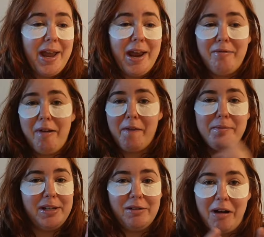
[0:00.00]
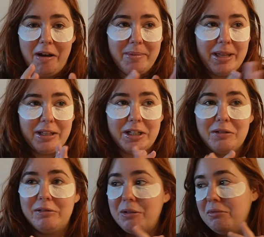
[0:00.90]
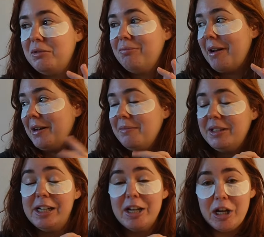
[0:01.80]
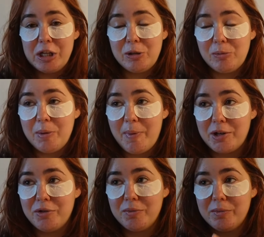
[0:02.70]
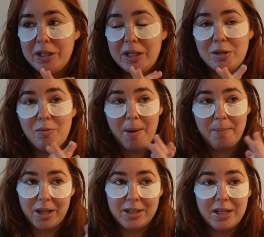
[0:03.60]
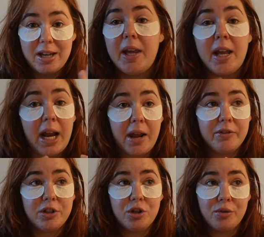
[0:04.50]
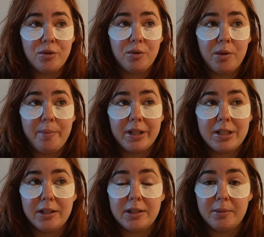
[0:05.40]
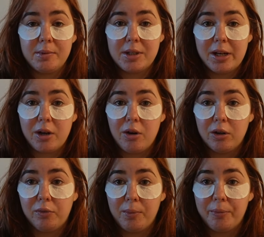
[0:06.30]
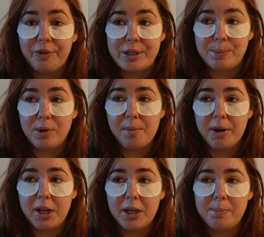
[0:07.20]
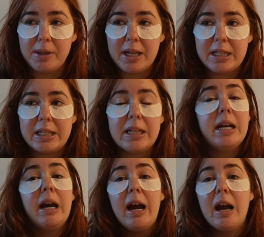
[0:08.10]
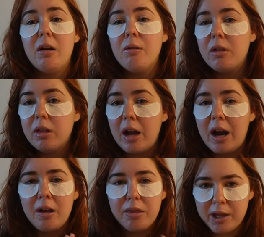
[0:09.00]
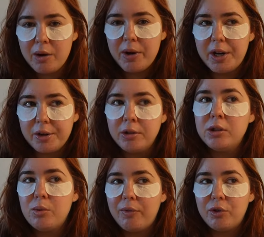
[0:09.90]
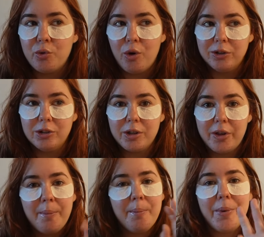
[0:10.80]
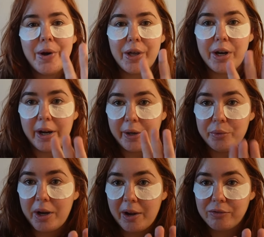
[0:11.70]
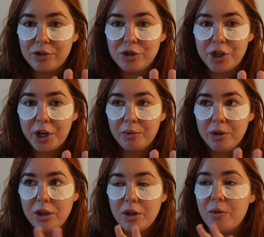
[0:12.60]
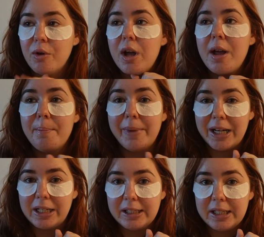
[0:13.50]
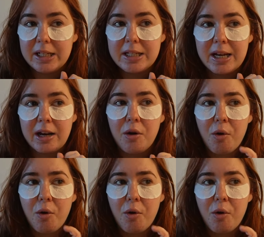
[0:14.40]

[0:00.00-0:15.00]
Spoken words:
and we have been grabbing like clothes randomly, so the bedroom is quite messy. And I haven't shown you the bedside tables that I got from Facebook Marketplace. I think we are going to have to alter them, but I'll have to share with you my ideas, and